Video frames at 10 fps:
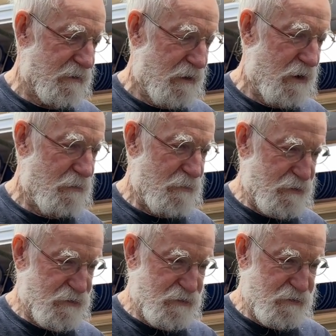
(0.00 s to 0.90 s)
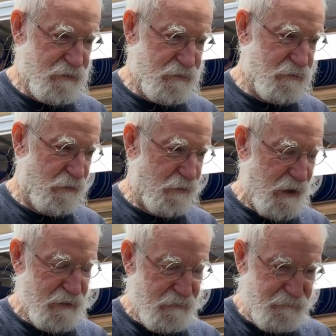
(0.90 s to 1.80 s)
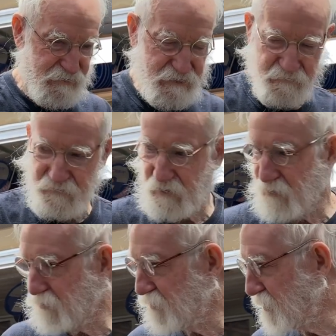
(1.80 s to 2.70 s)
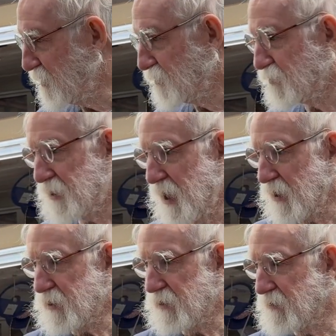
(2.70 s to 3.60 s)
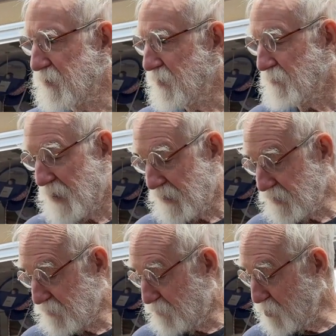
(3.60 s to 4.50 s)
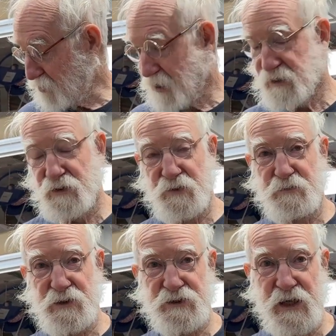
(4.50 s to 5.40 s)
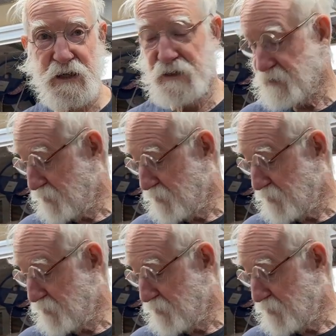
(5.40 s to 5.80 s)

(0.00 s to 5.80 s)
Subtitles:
How much, and if it's difficult to tack. Well, this boat has not been sailed,